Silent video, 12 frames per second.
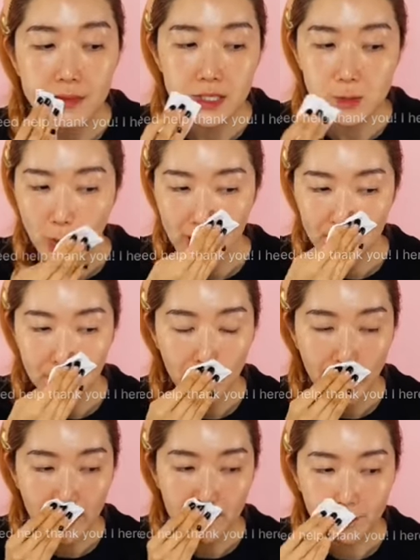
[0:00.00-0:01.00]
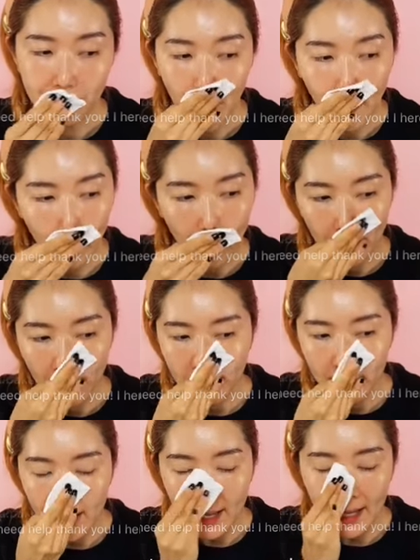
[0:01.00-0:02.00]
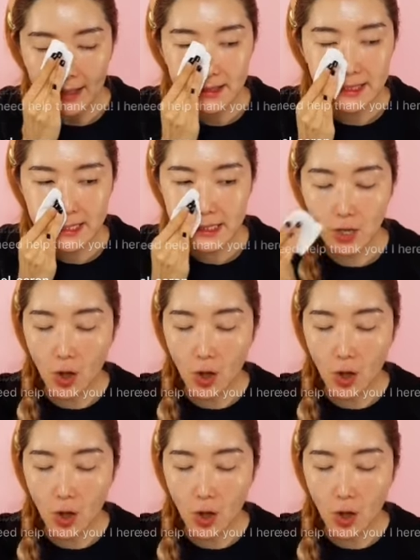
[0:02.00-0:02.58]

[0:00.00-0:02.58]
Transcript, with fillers: Just wipe away. And this is